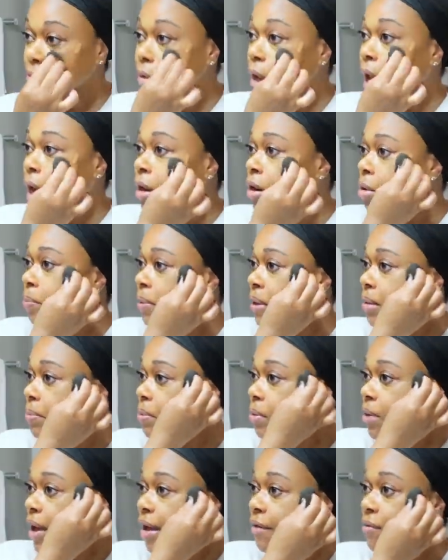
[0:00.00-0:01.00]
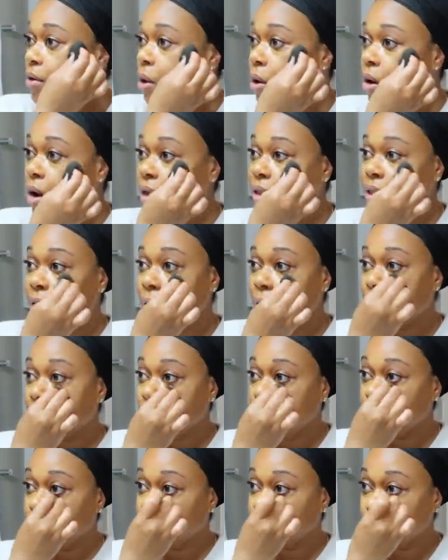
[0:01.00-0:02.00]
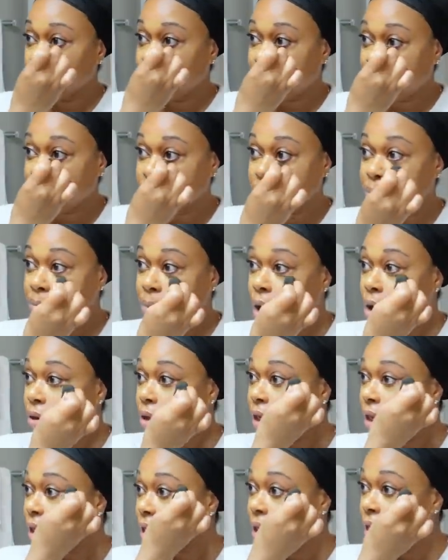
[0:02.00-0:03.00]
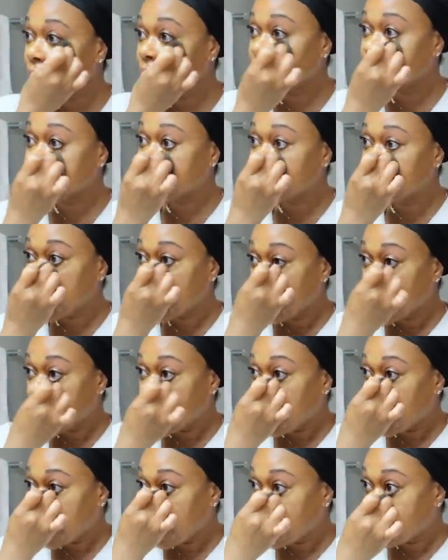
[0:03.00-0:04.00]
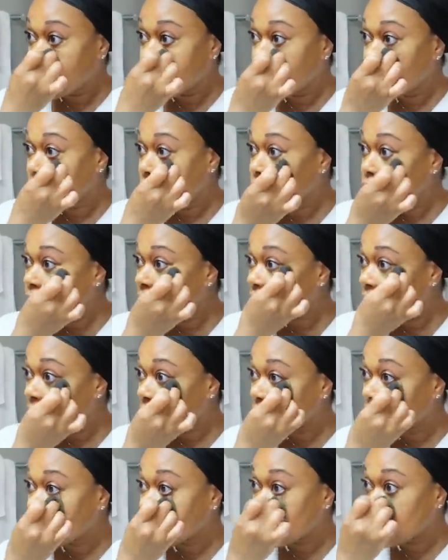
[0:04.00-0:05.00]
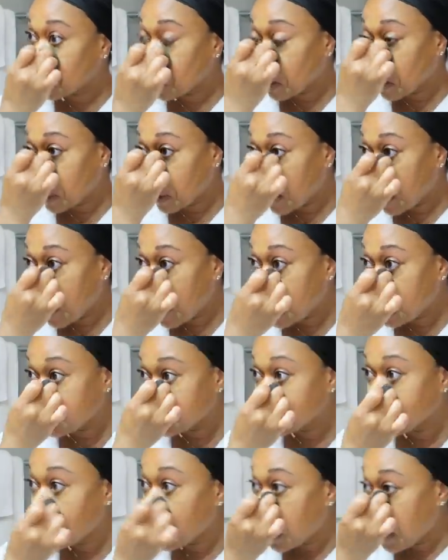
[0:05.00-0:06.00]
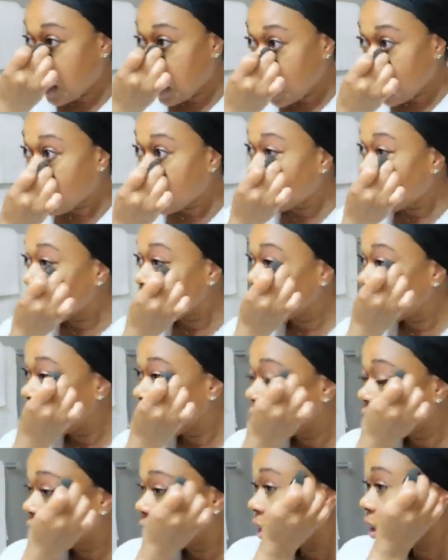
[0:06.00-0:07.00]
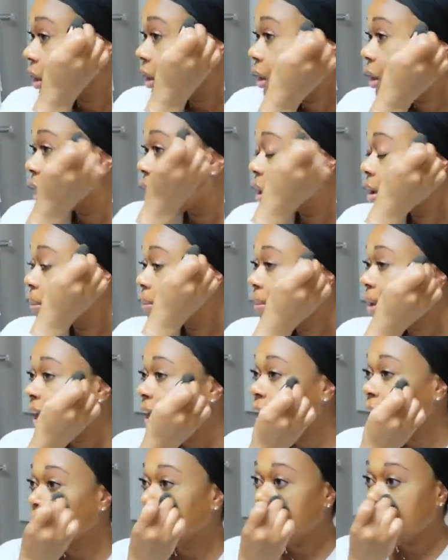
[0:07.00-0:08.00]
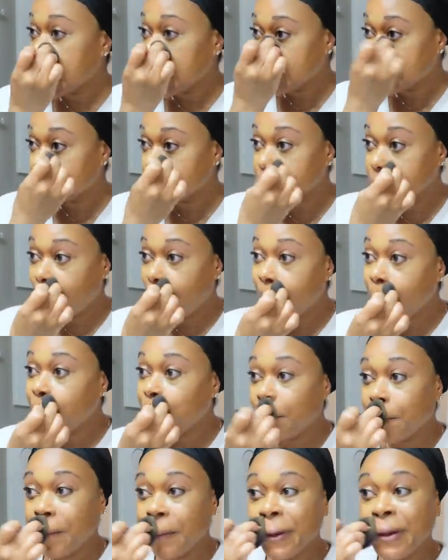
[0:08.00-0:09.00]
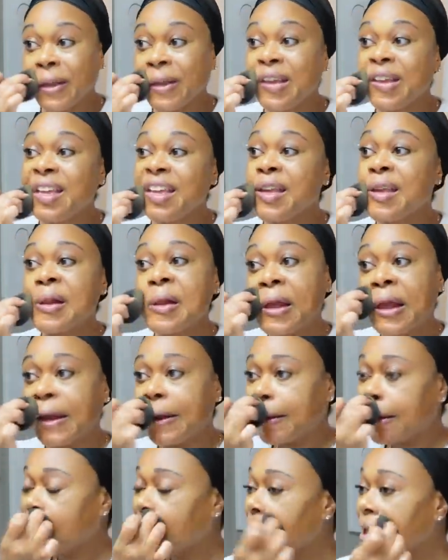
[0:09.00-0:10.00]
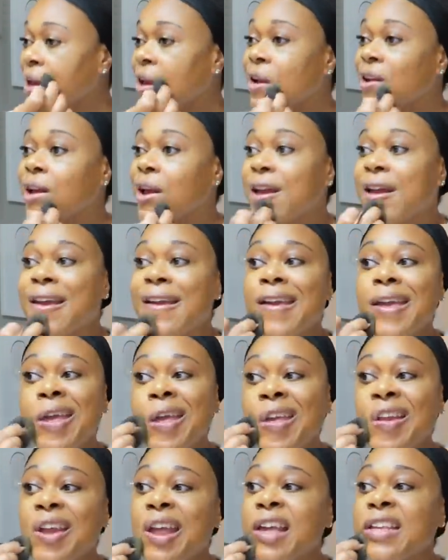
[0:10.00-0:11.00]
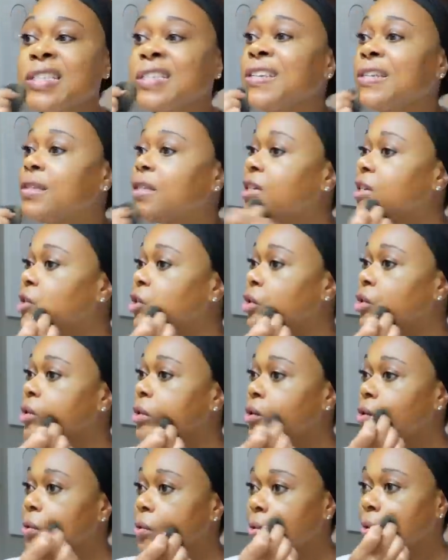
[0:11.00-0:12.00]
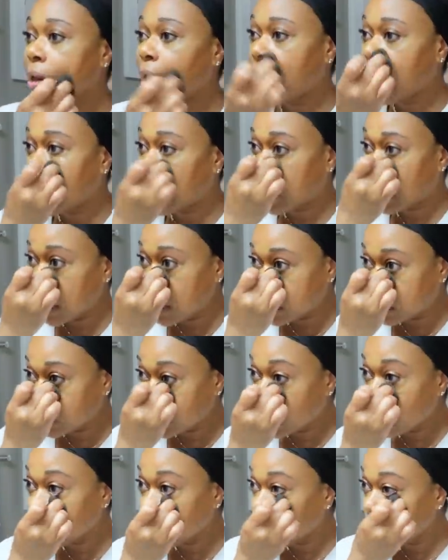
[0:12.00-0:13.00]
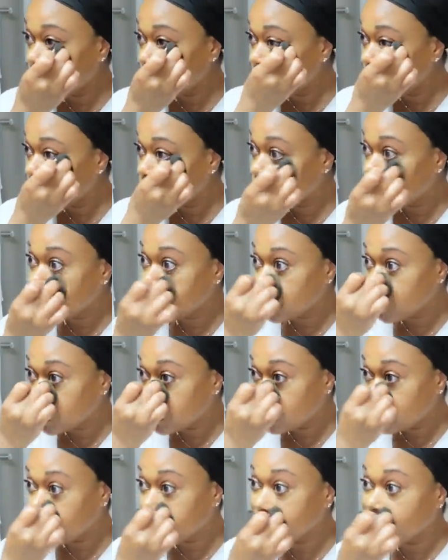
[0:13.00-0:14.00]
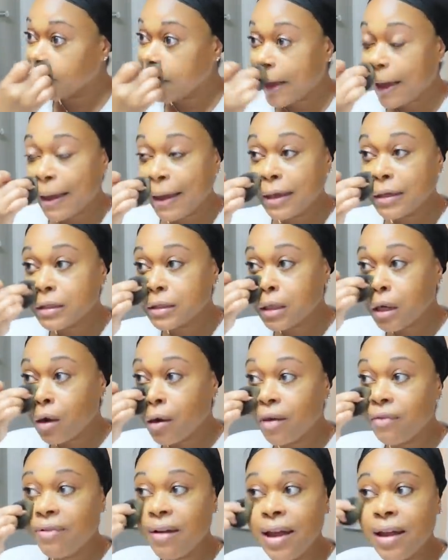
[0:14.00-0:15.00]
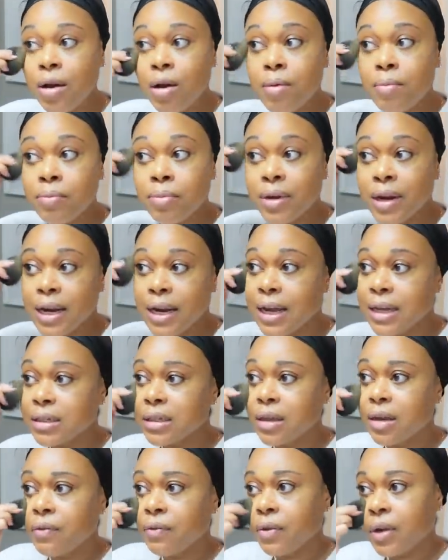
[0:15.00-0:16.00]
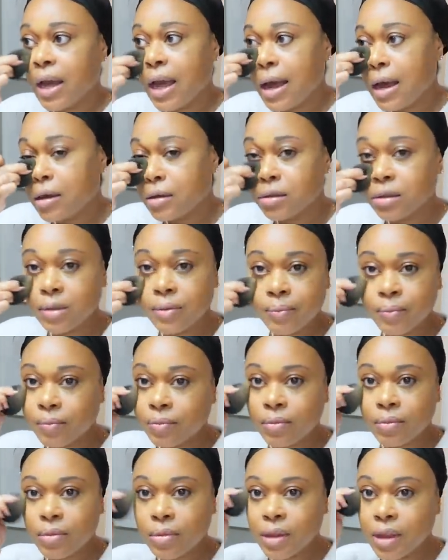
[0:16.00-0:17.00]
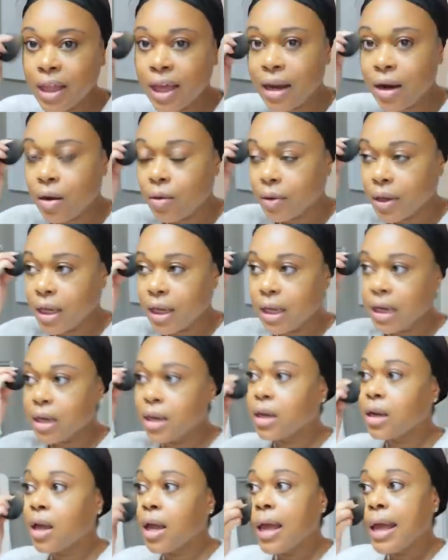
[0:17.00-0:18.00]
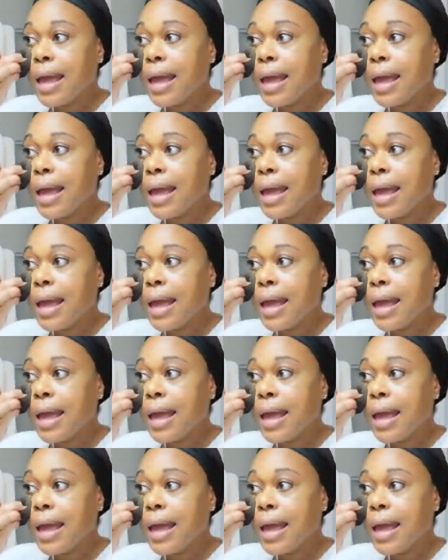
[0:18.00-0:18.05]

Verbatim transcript: I know people have a hard time when you have small kids, you know, you have all that junk in the house unfortunately, my kids don't really eat like that, and that's intentional. Like, kids only eat what you provide. So, if I don't bring that stuff in the house, they don't eat it.